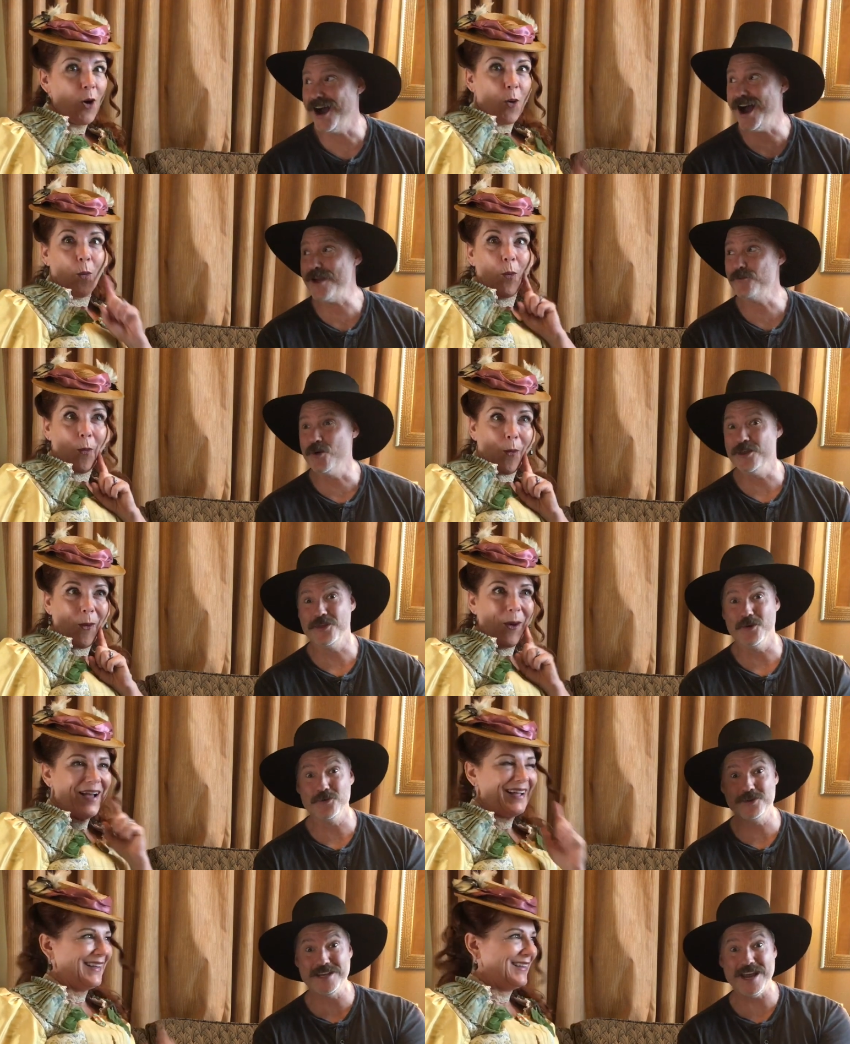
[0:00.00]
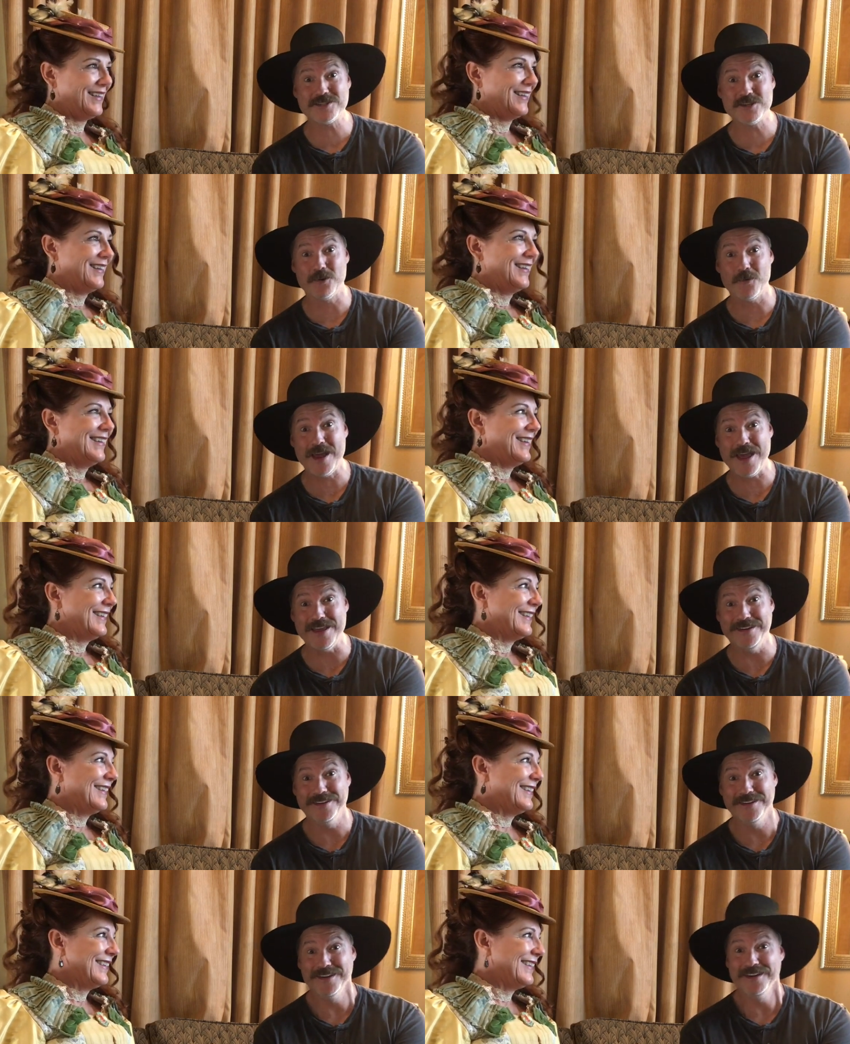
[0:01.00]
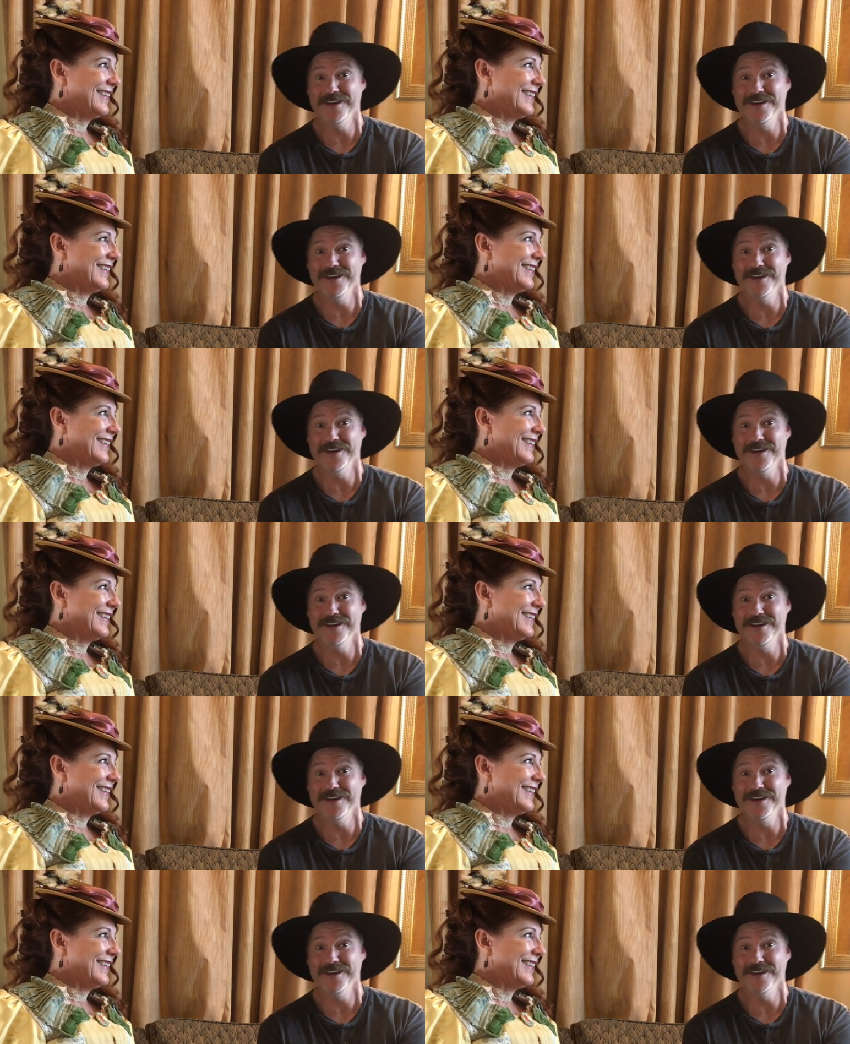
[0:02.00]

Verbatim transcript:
Speaker 1: I'm with Odessa Red.